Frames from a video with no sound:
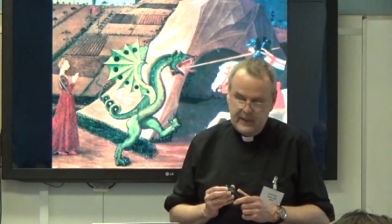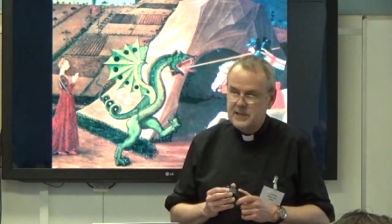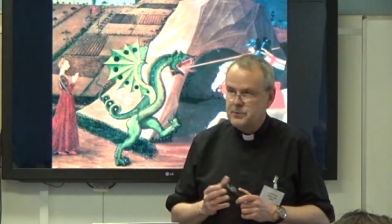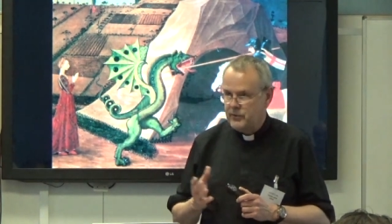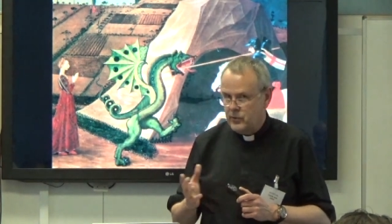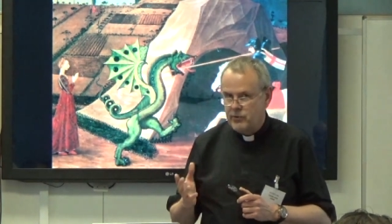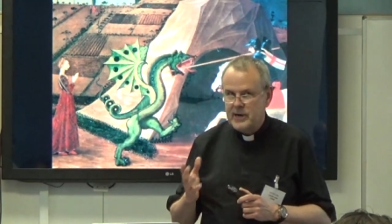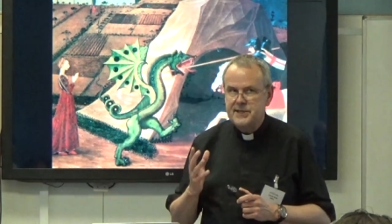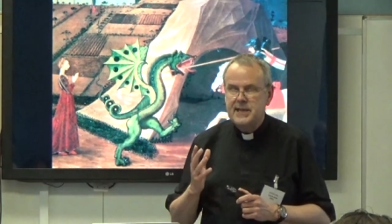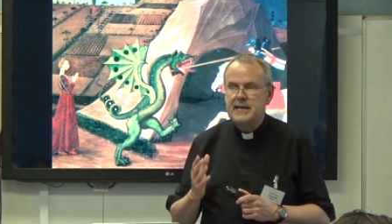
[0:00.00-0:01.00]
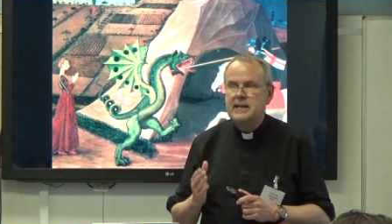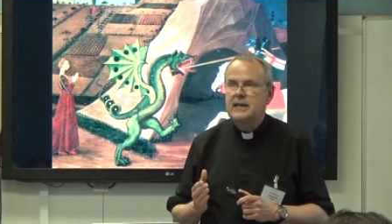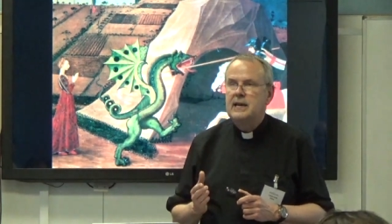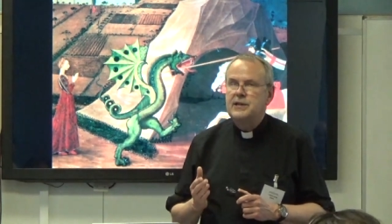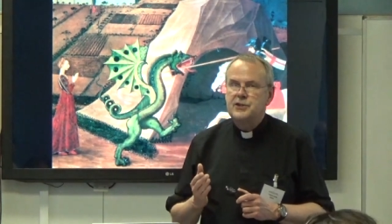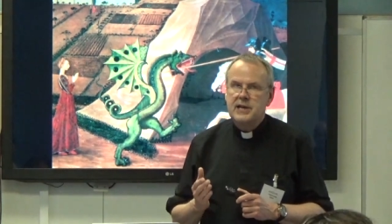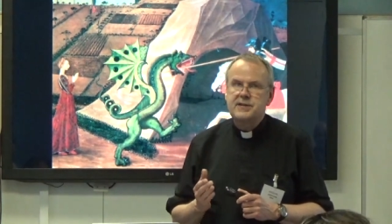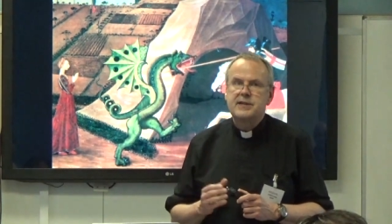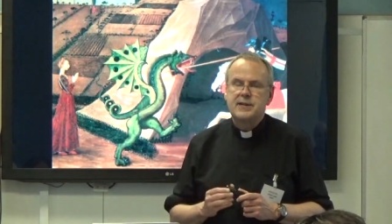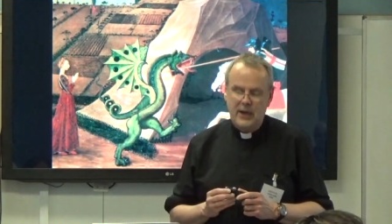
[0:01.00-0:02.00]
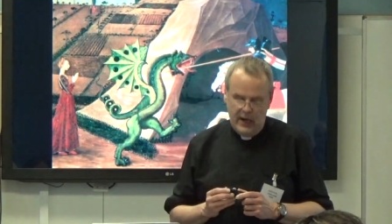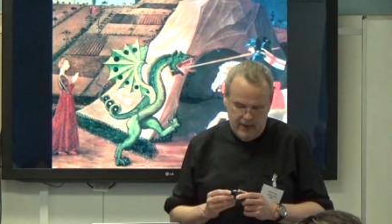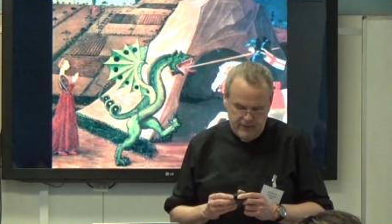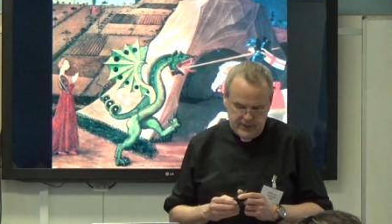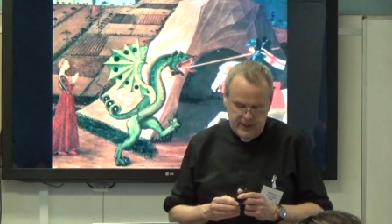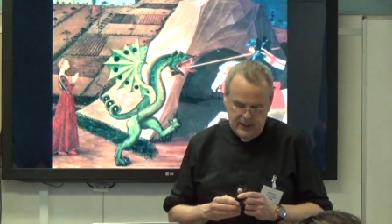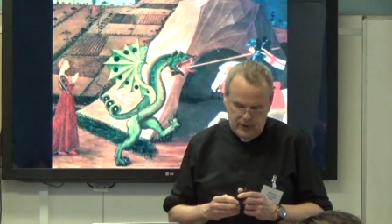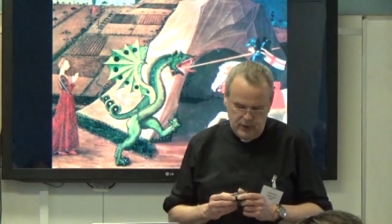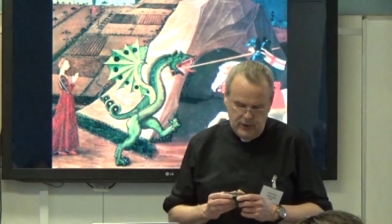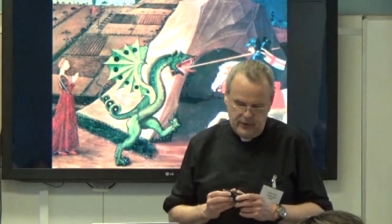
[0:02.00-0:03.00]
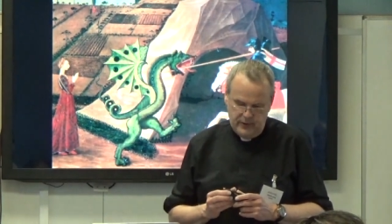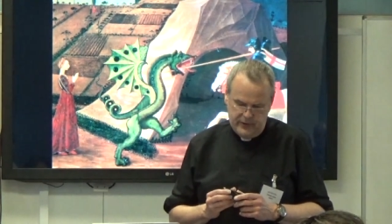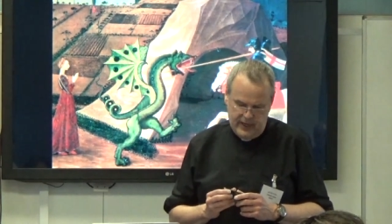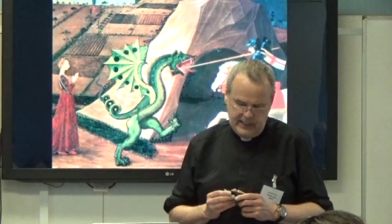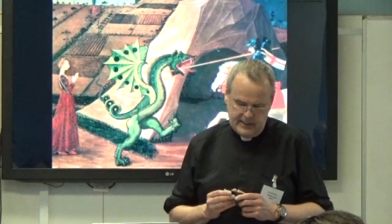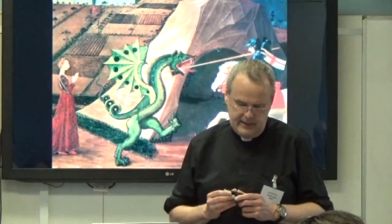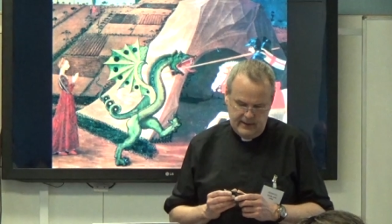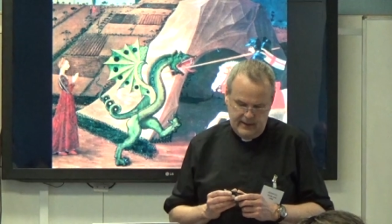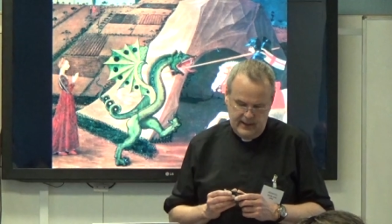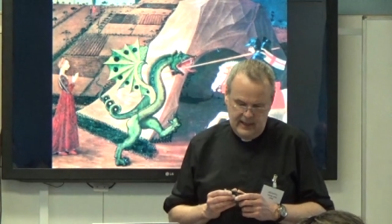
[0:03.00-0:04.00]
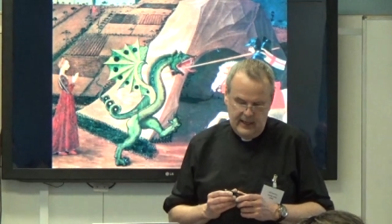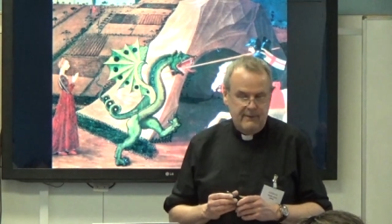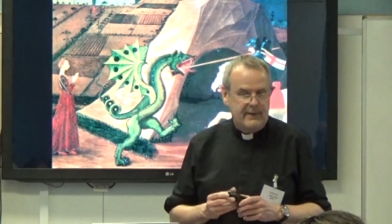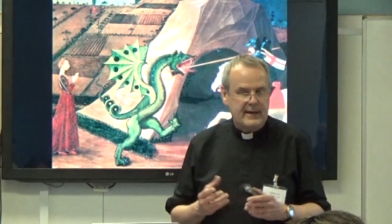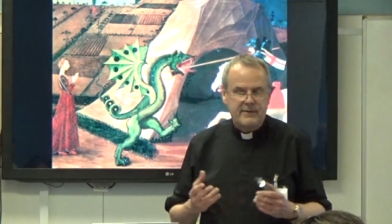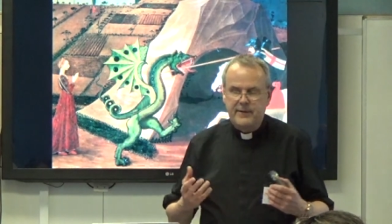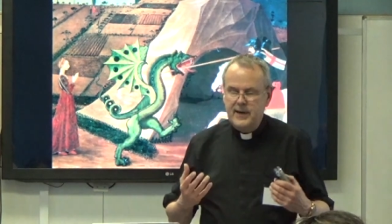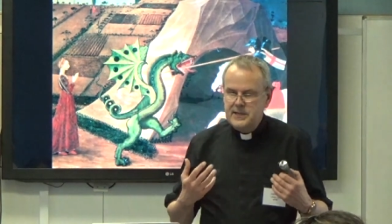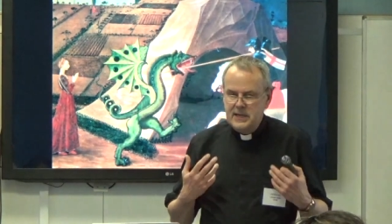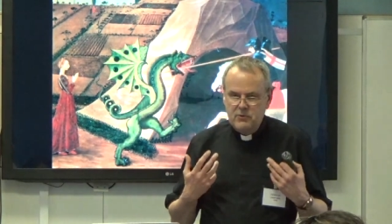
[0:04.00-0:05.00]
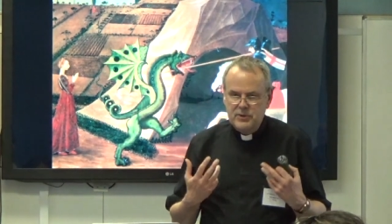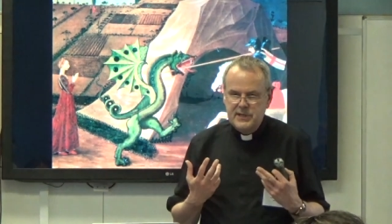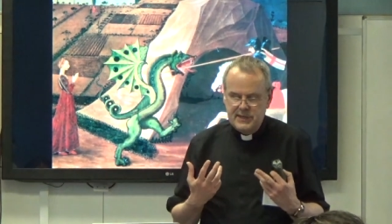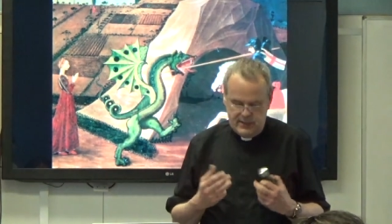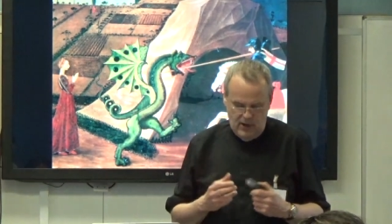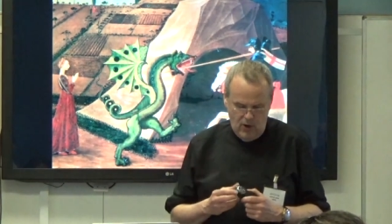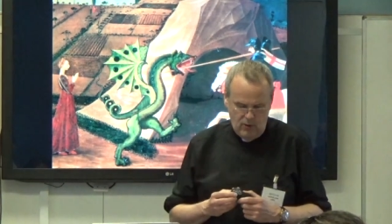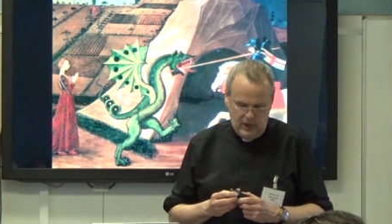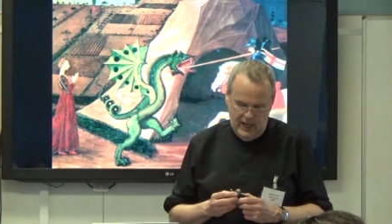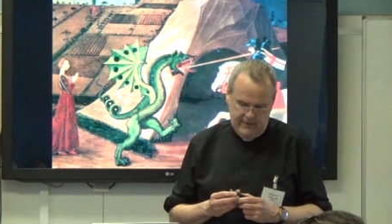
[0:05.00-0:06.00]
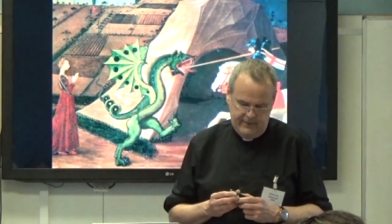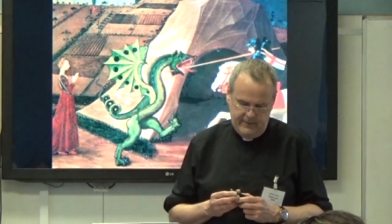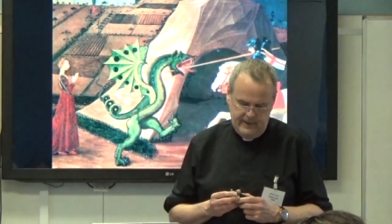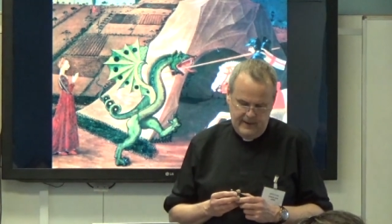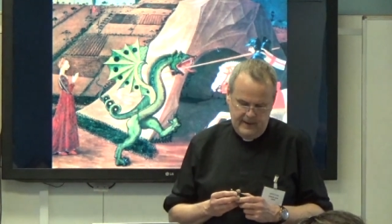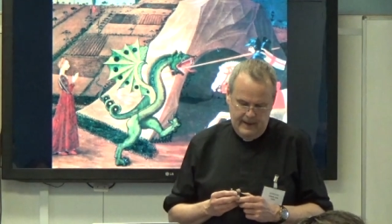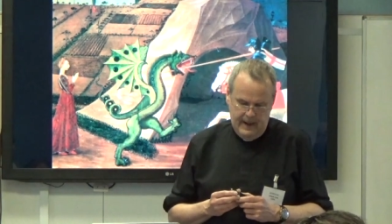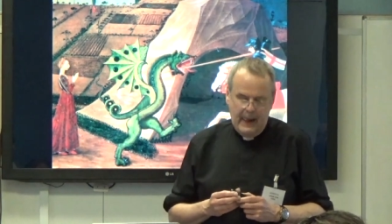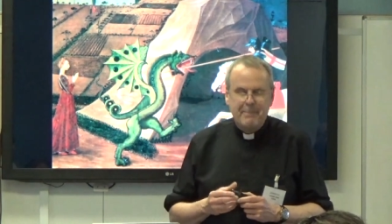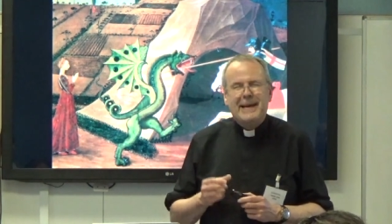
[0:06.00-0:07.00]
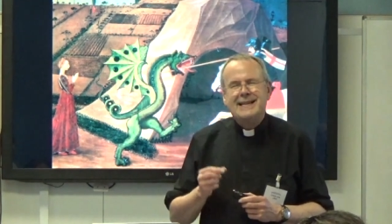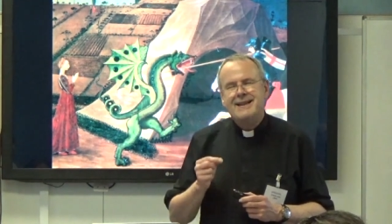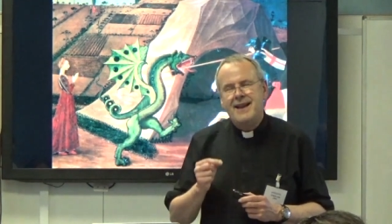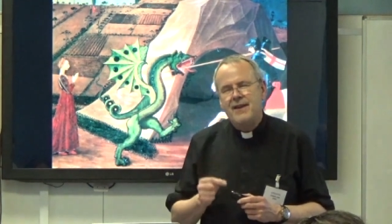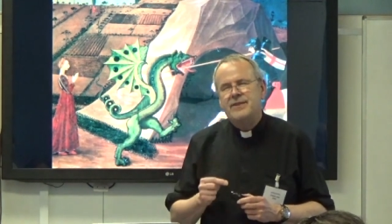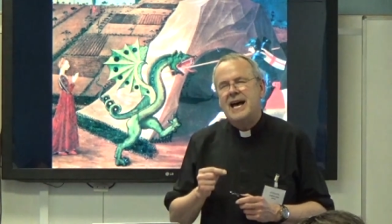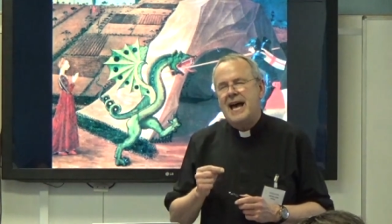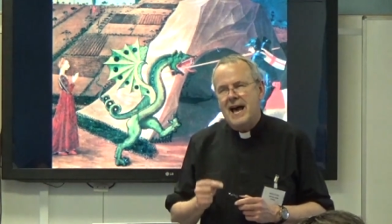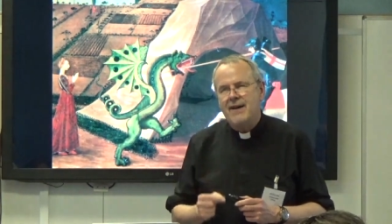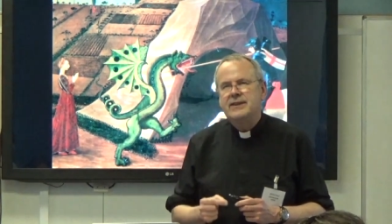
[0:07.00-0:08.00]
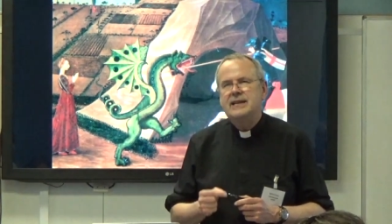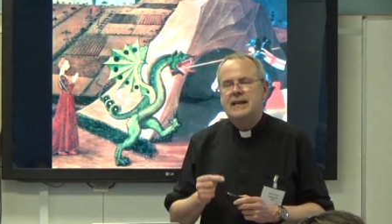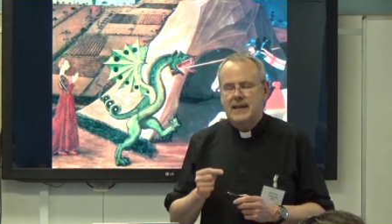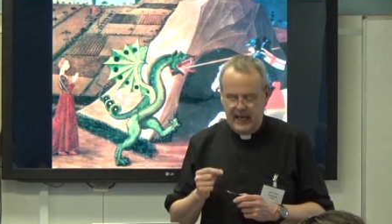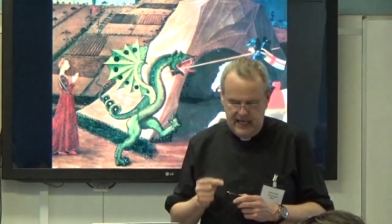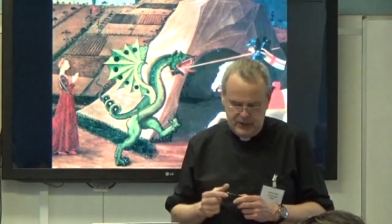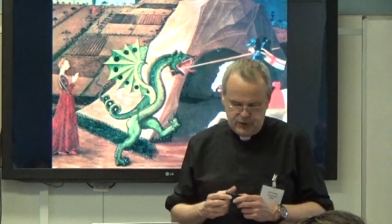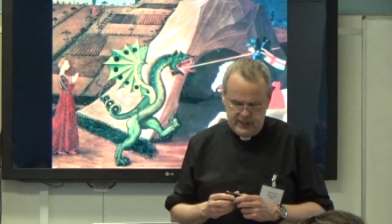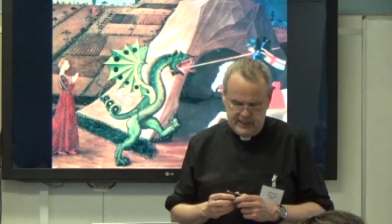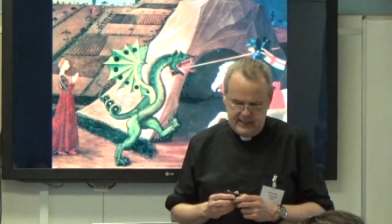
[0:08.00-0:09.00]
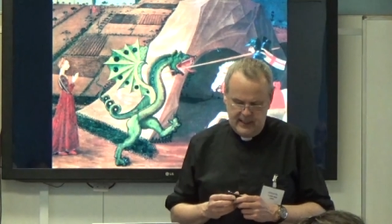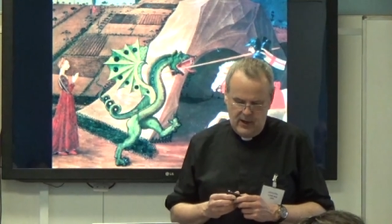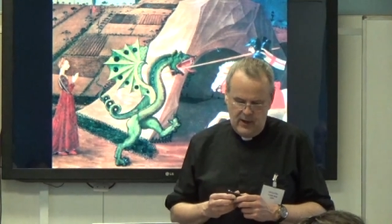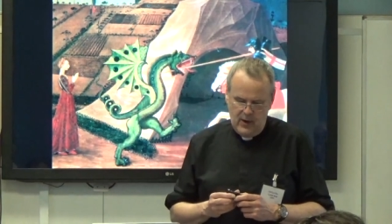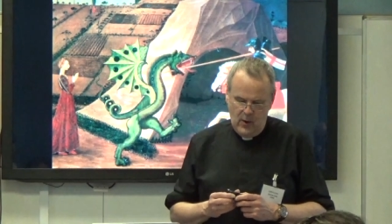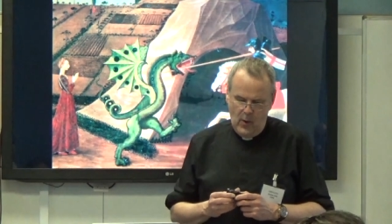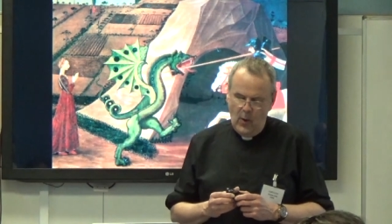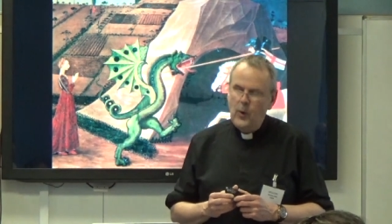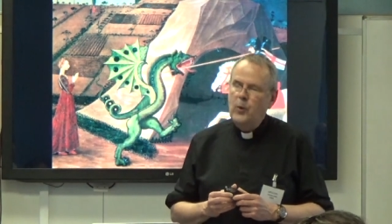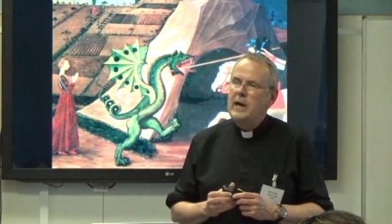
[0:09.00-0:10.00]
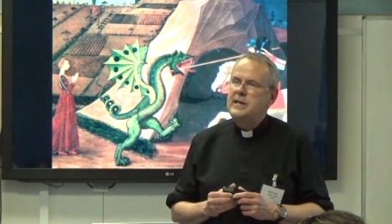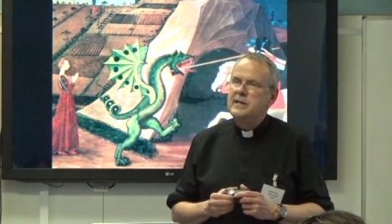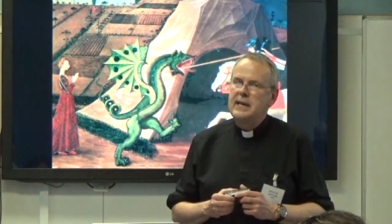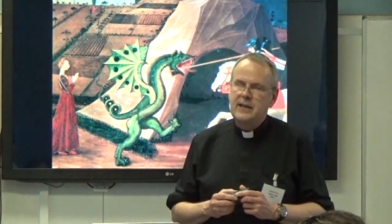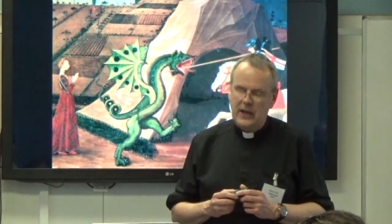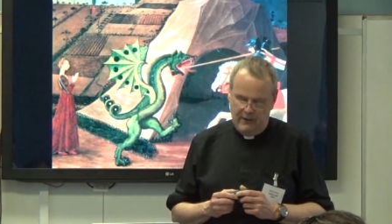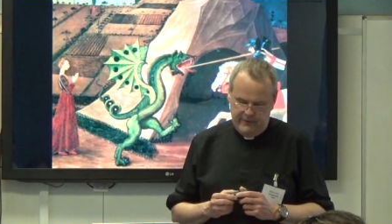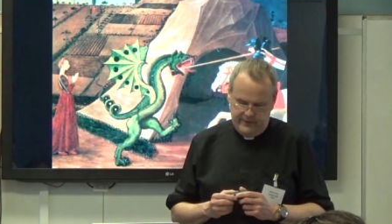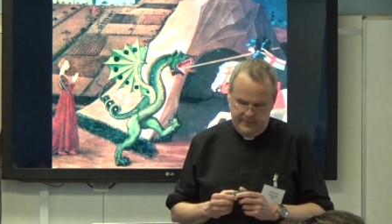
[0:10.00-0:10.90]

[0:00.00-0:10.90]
As we've already said, Chesterton loved a good fight. In fact, fighting was his whole life. But never, ever in hatred, always in love.